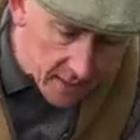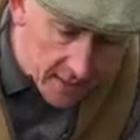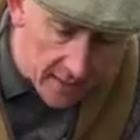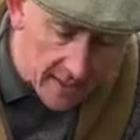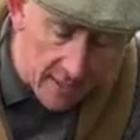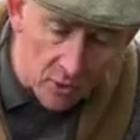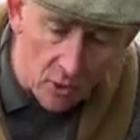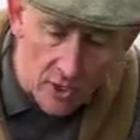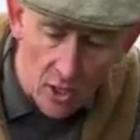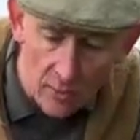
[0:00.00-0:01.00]
September,
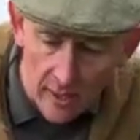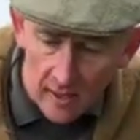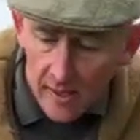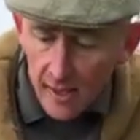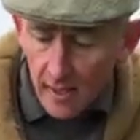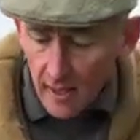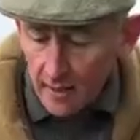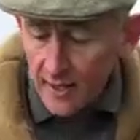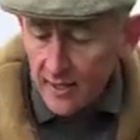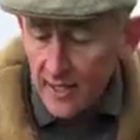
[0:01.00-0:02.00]
October,
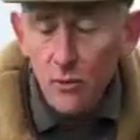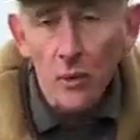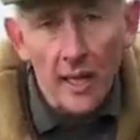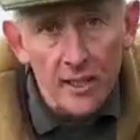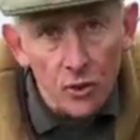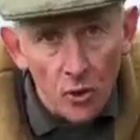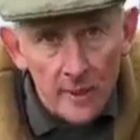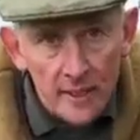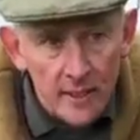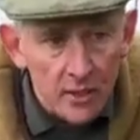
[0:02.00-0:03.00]
and the seeds will lie
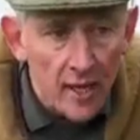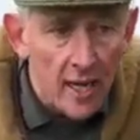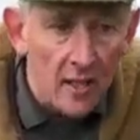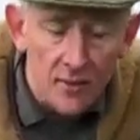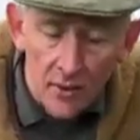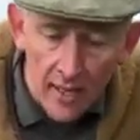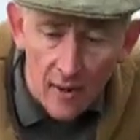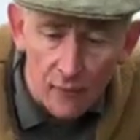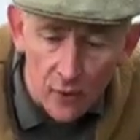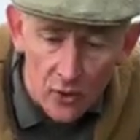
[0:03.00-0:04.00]
dormant in the ground, they'll
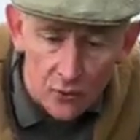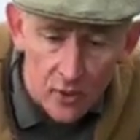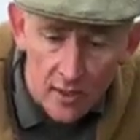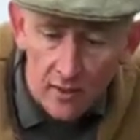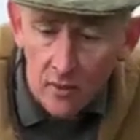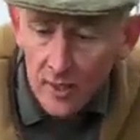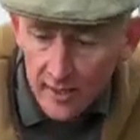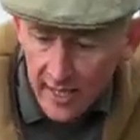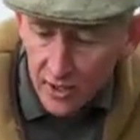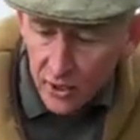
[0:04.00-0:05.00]
get frost-ridden,
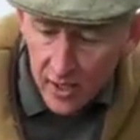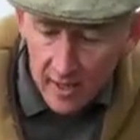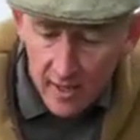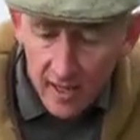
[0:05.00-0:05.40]
etc.